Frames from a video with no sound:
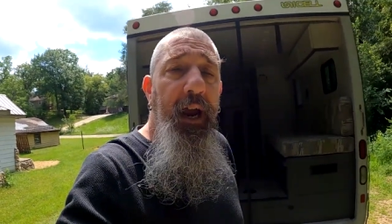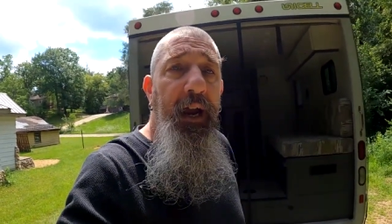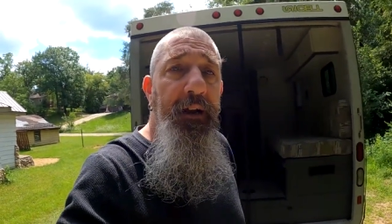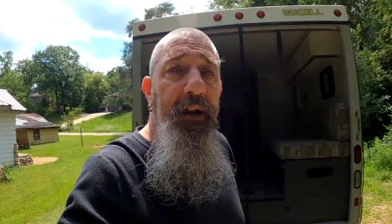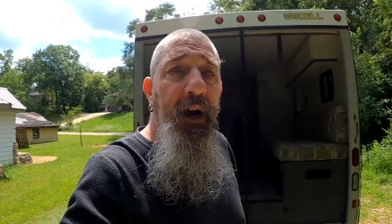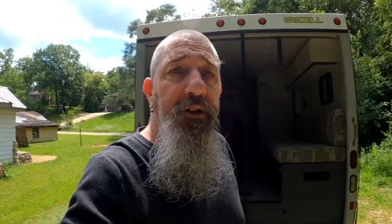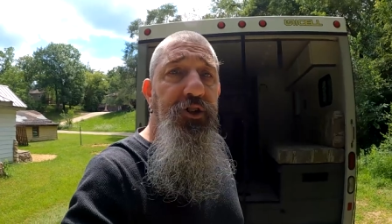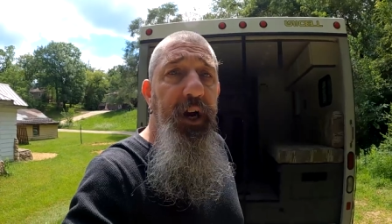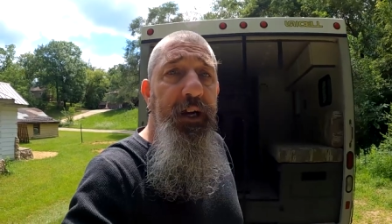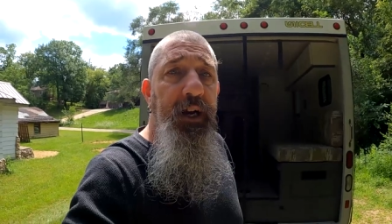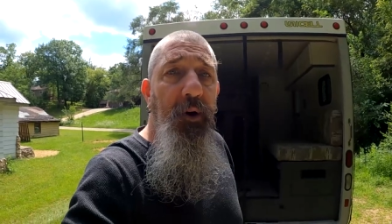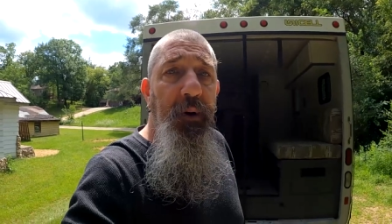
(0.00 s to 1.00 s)
and
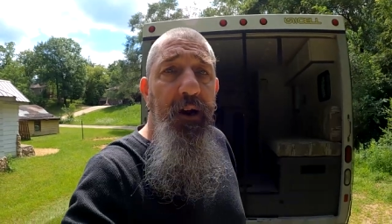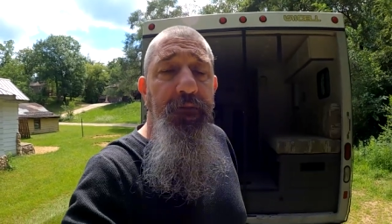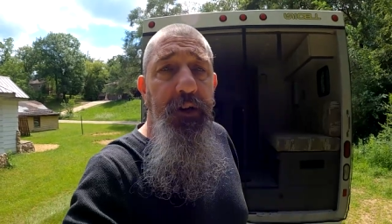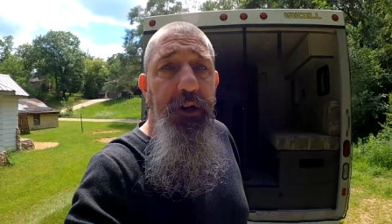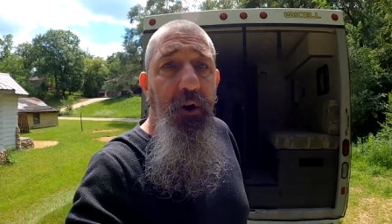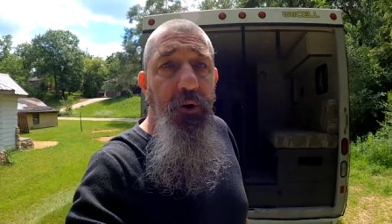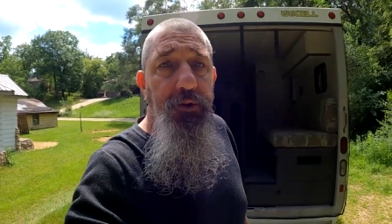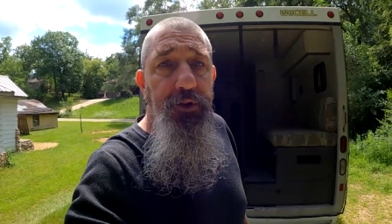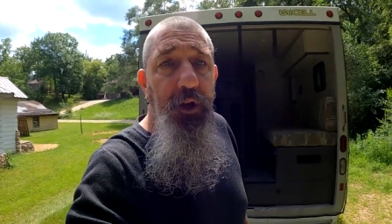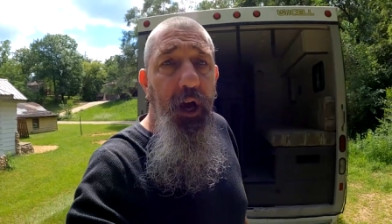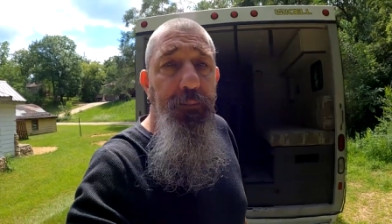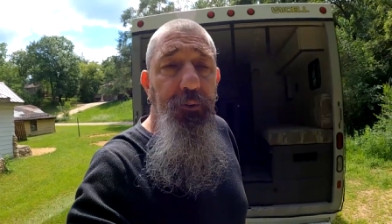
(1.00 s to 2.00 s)
checking out my
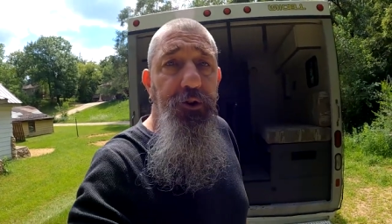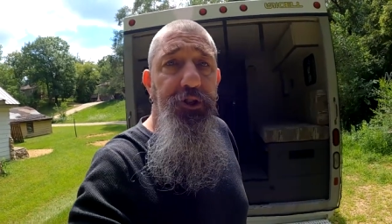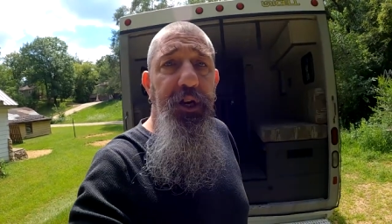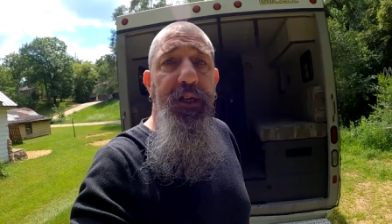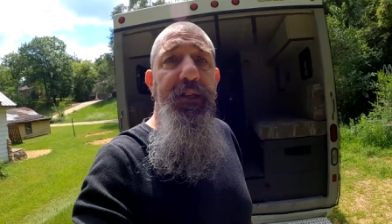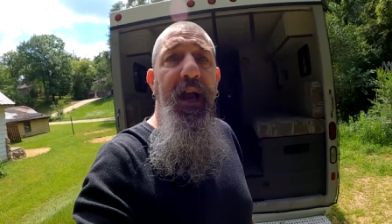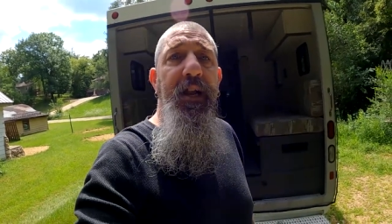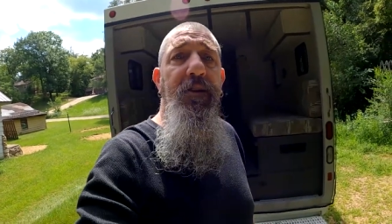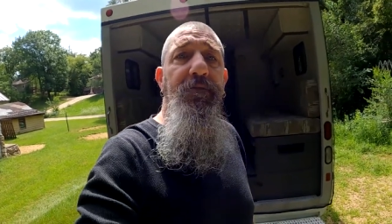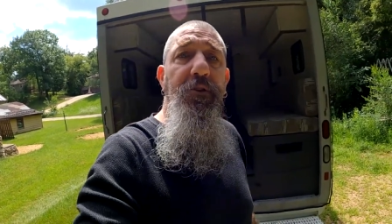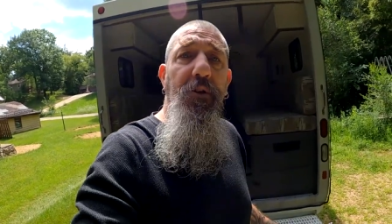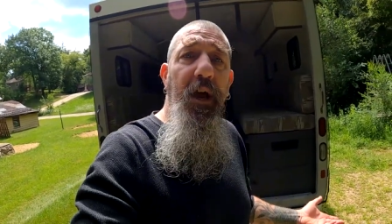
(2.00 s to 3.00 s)
videos. I appreciate that.
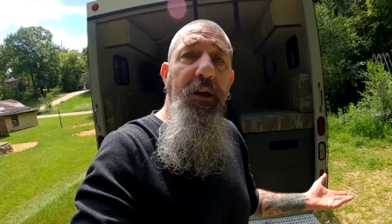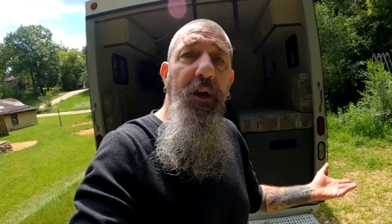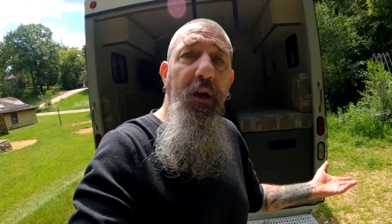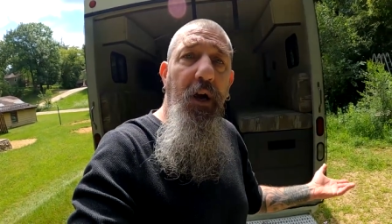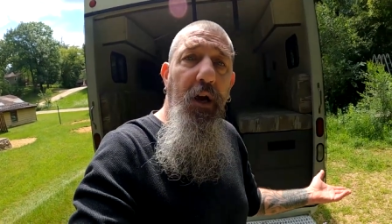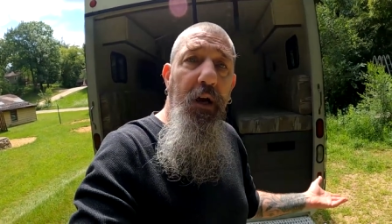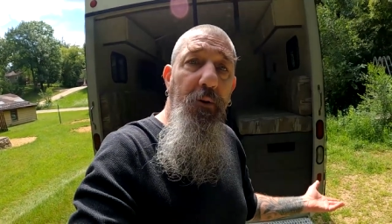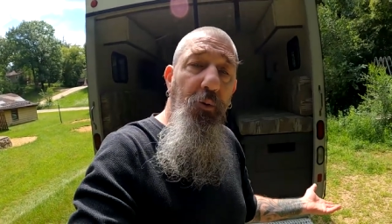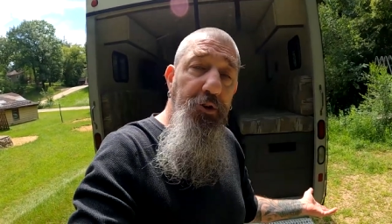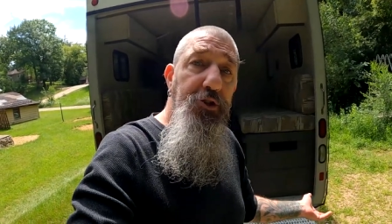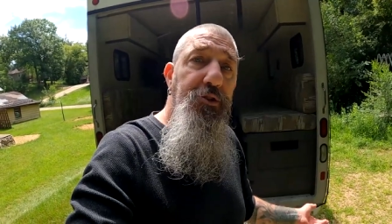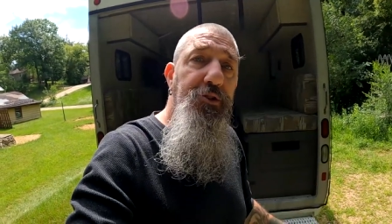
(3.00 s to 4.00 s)
If you like
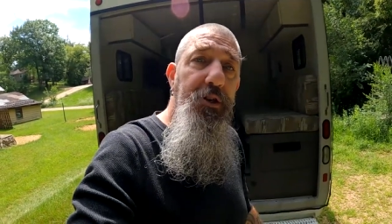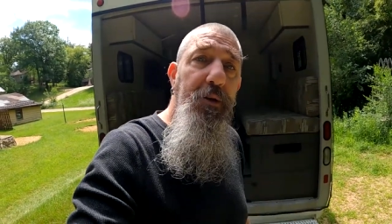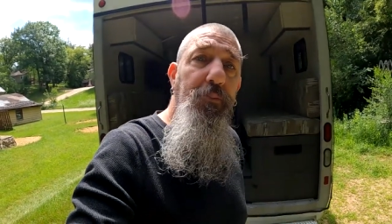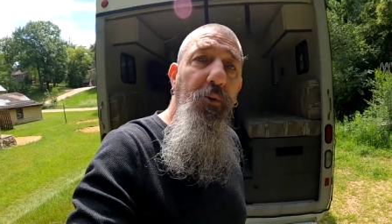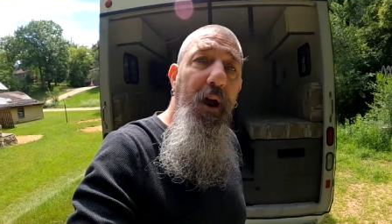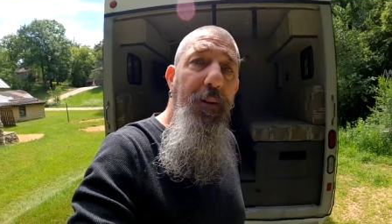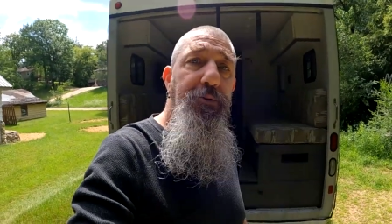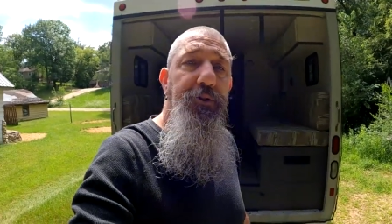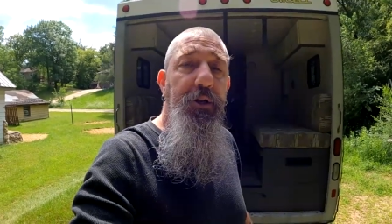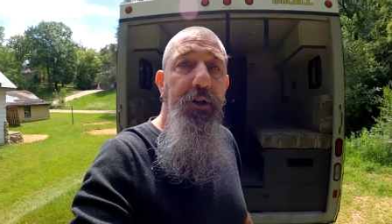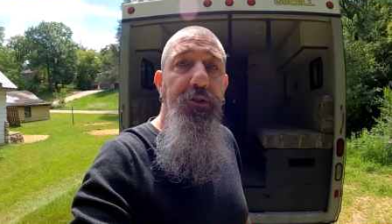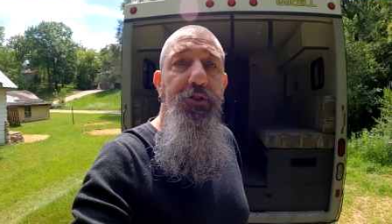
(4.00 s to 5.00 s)
what you see,
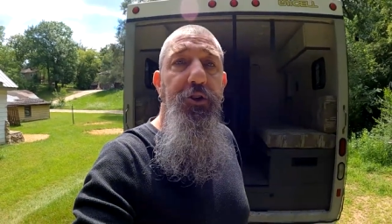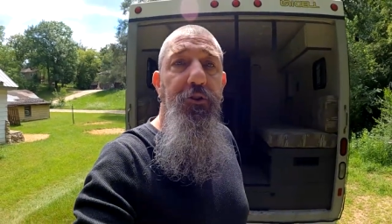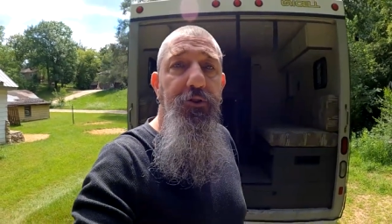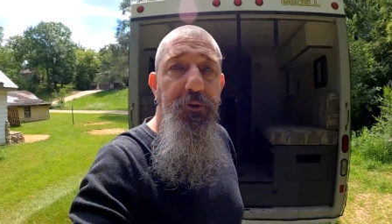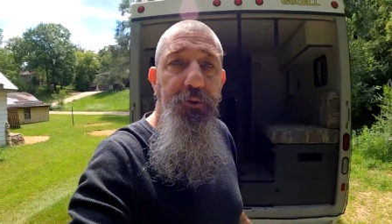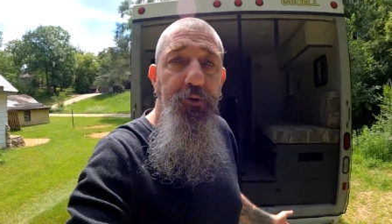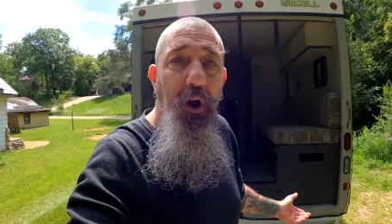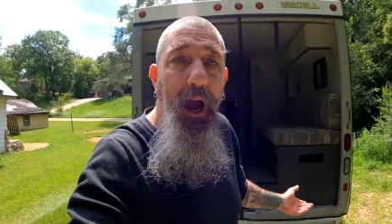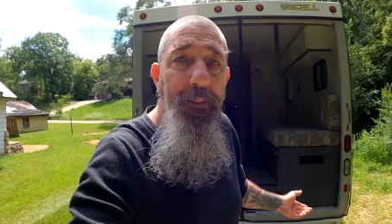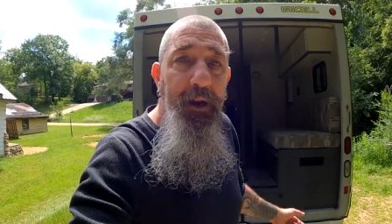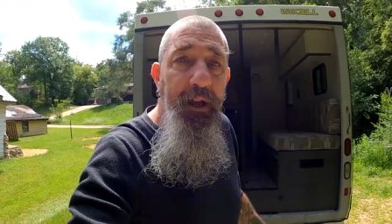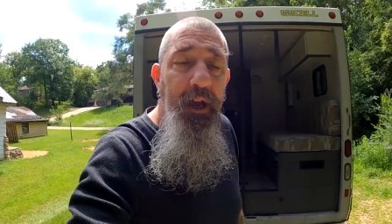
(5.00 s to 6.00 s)
perhaps consider
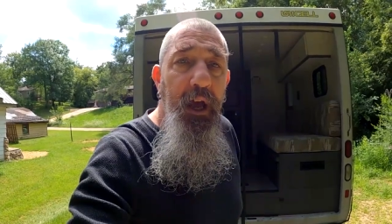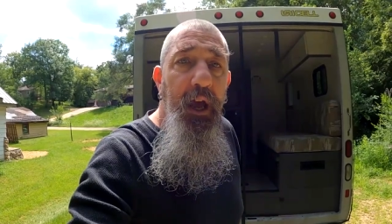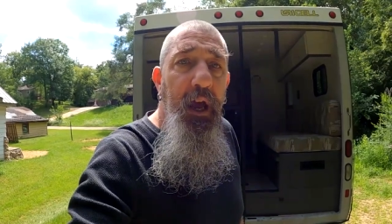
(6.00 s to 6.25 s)
subscribing.